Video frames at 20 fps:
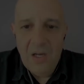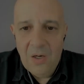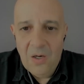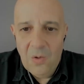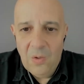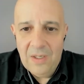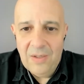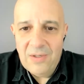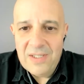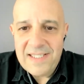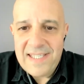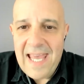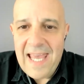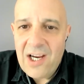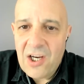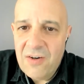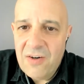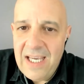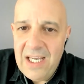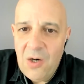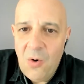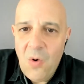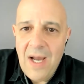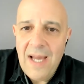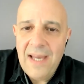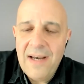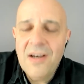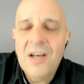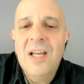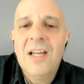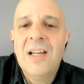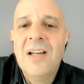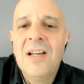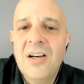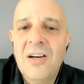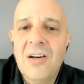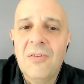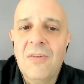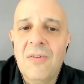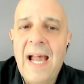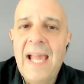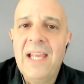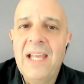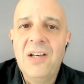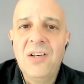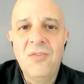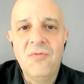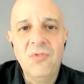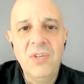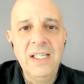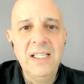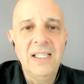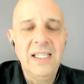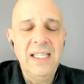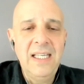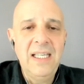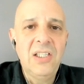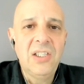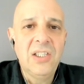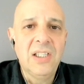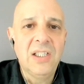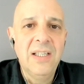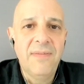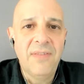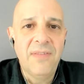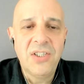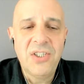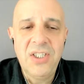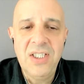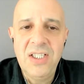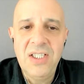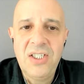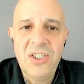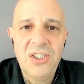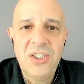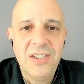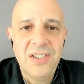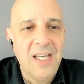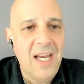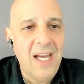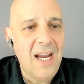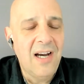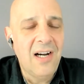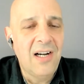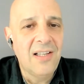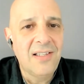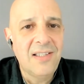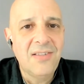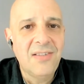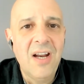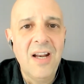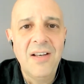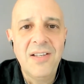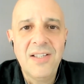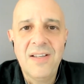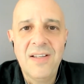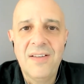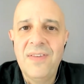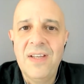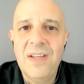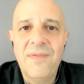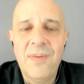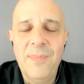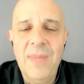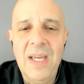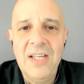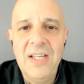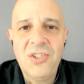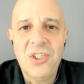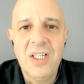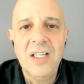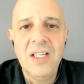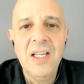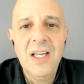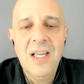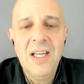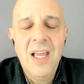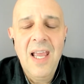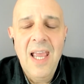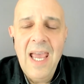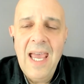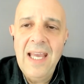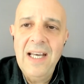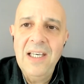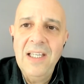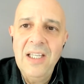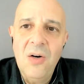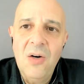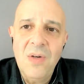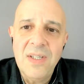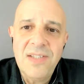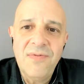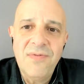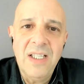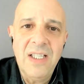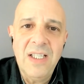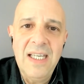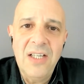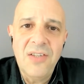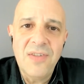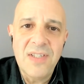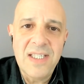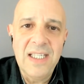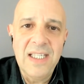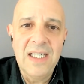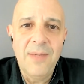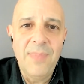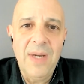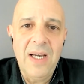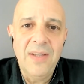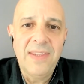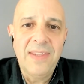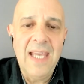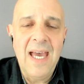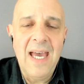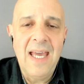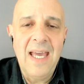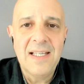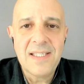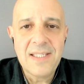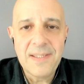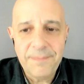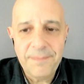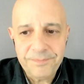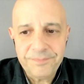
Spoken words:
Oh, is that great or what? Ryann really delivered. She shared a tons of information. And what's really interesting about that is